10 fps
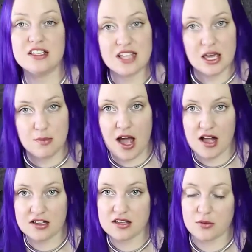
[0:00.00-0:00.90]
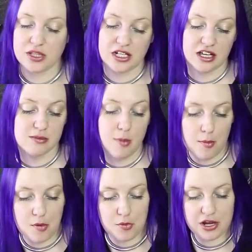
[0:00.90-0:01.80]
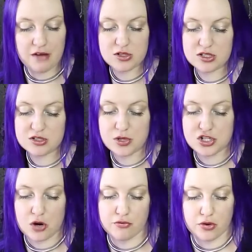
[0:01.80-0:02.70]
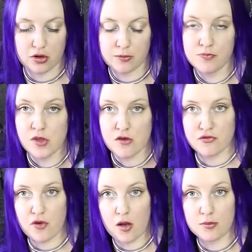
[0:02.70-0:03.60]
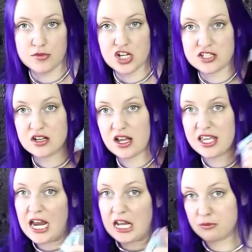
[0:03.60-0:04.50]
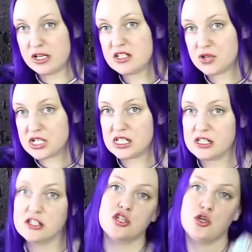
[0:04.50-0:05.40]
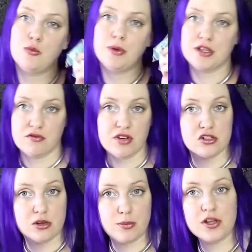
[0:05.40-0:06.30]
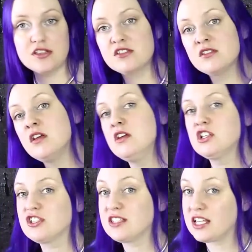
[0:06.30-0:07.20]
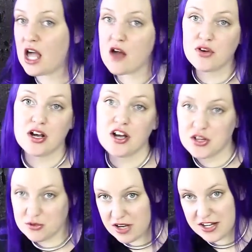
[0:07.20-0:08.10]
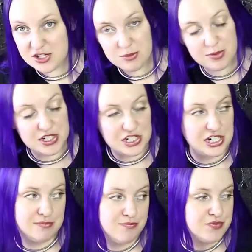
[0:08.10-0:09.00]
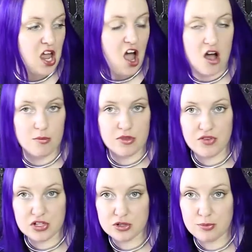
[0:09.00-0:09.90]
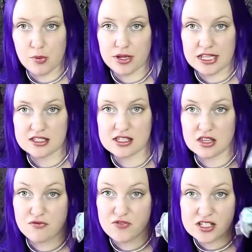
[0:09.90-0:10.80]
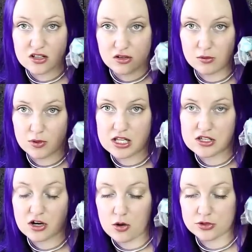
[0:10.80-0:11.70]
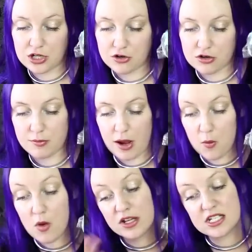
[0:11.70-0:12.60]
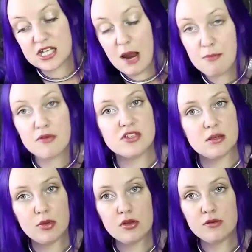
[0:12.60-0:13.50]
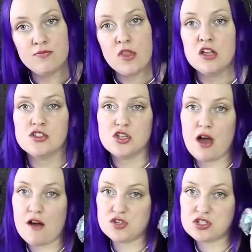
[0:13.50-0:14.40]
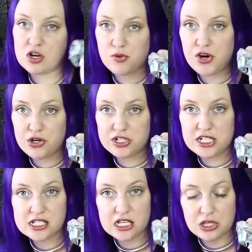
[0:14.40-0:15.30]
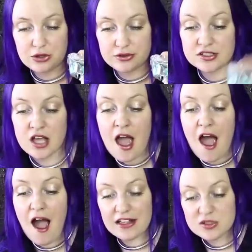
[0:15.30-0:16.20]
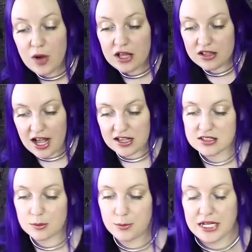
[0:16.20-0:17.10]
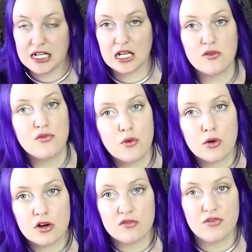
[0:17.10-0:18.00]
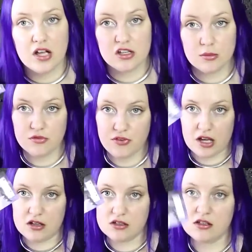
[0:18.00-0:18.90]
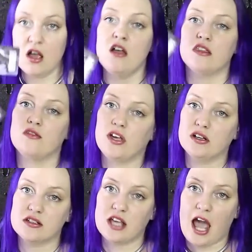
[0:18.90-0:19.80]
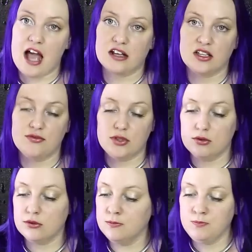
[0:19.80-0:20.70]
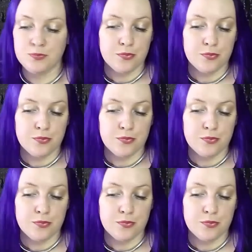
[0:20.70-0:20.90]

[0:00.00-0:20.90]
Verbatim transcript: this game has a really nice moment where you have to switch over from just gaining resources to building victory points, just like every good engine builder. Um, the victory points, the physical ones, are only earned by one type of symbol, so you have to start prioritizing those, as well as competing for valuable vales. The vales can give you